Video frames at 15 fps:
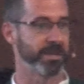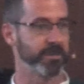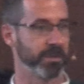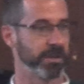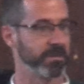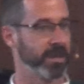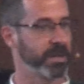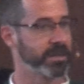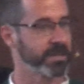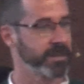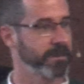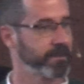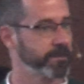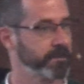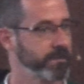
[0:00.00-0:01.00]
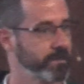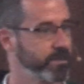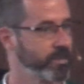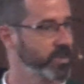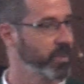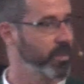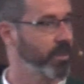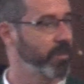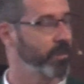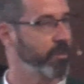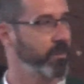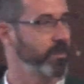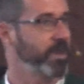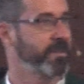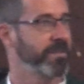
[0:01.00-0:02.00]
each one of us.
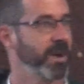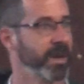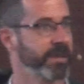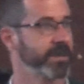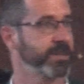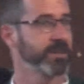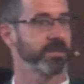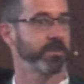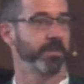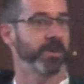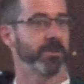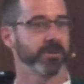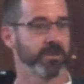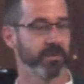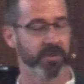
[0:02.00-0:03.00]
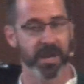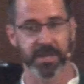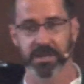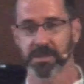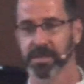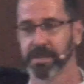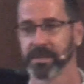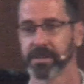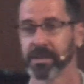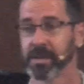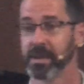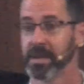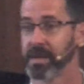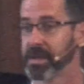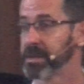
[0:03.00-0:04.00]
We find spiritual rest in
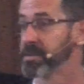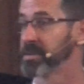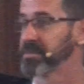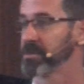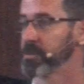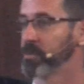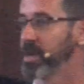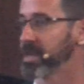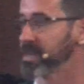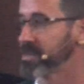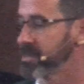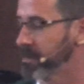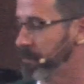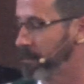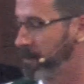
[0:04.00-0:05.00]
different ways.